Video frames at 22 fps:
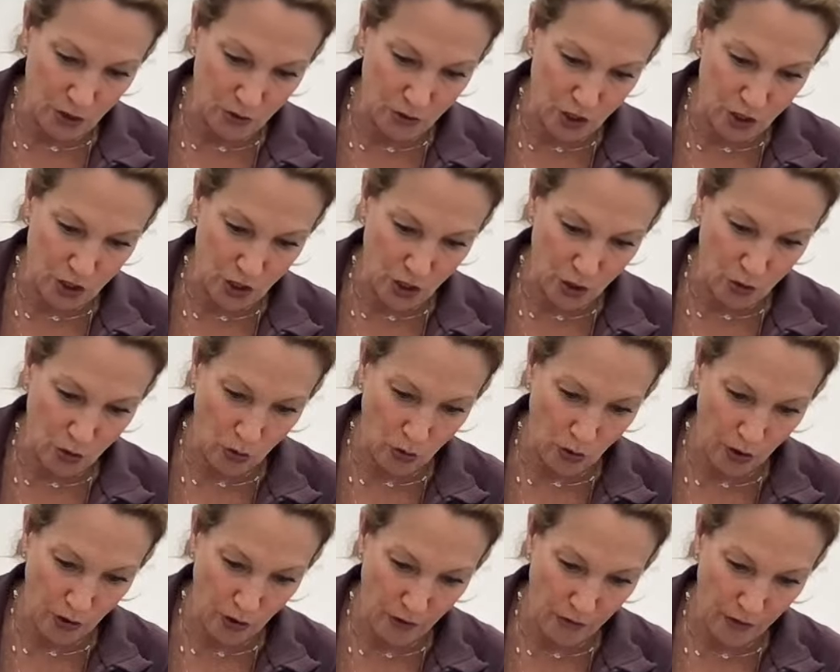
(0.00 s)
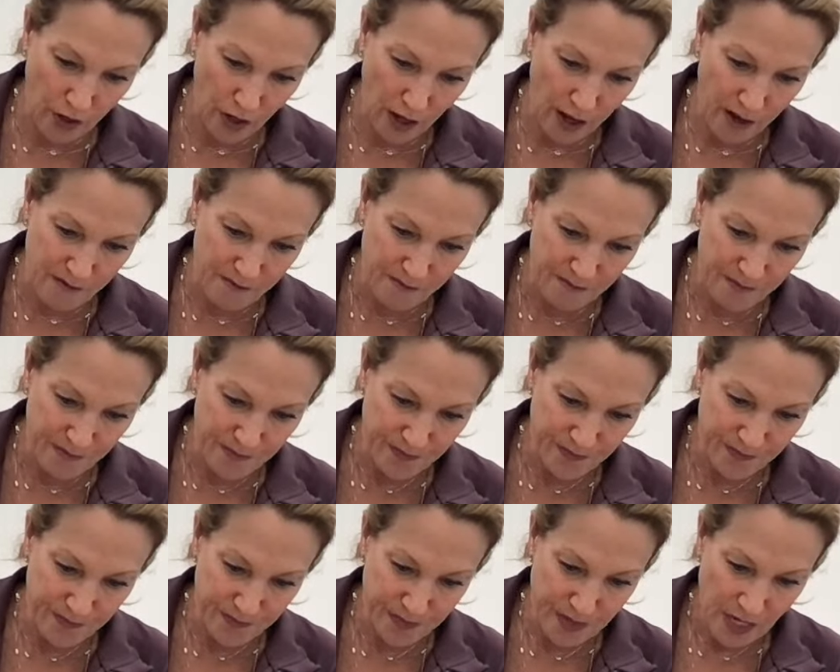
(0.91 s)
So just a quarter of a cup.
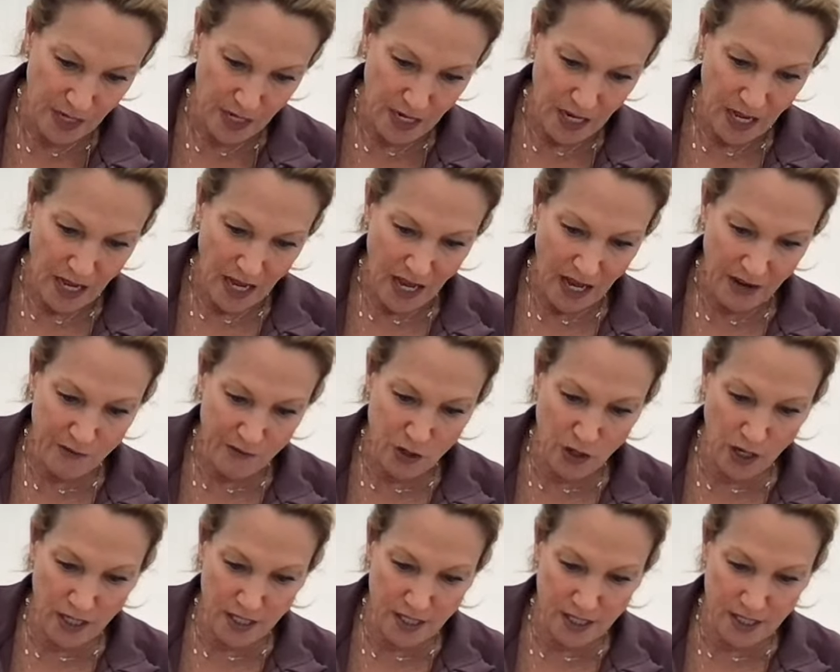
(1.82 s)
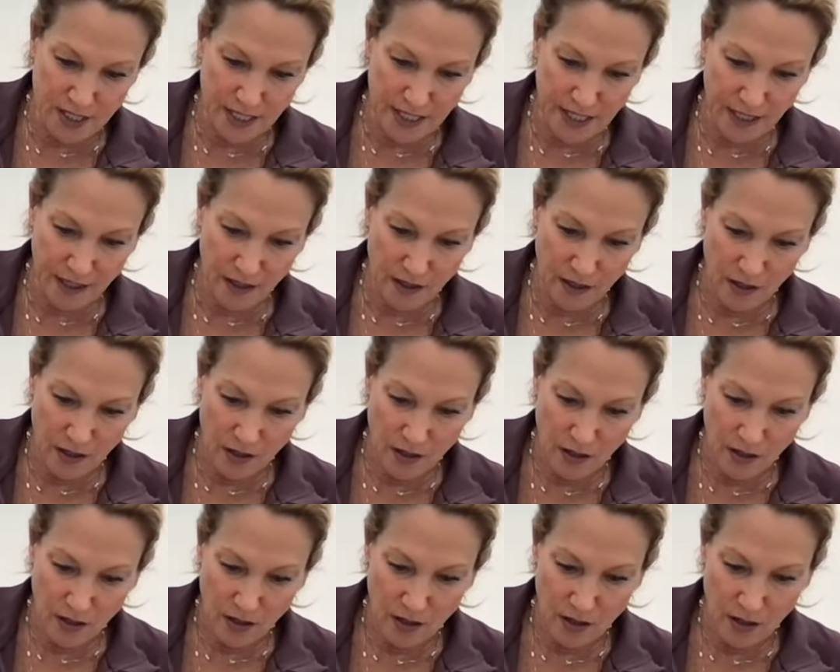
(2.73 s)
Have you guys
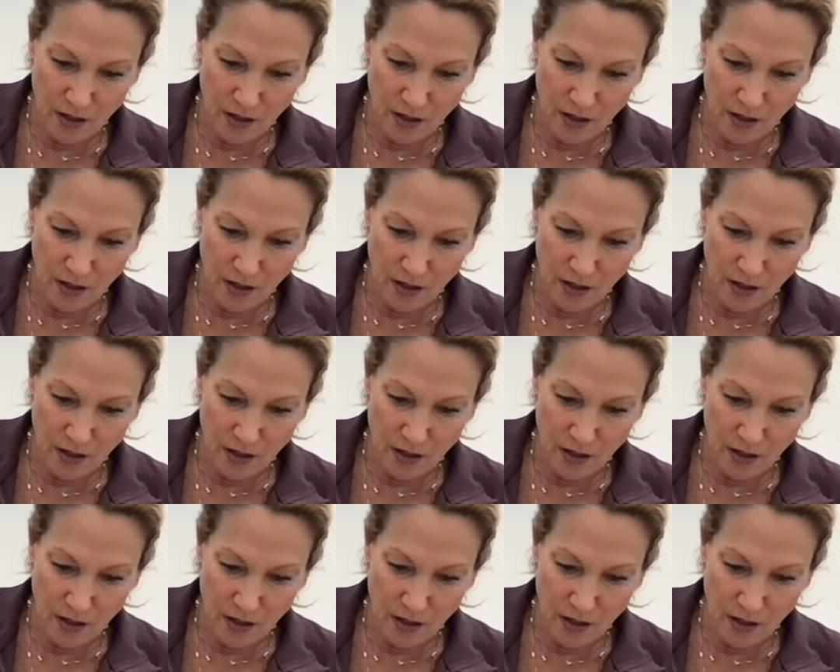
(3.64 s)
seen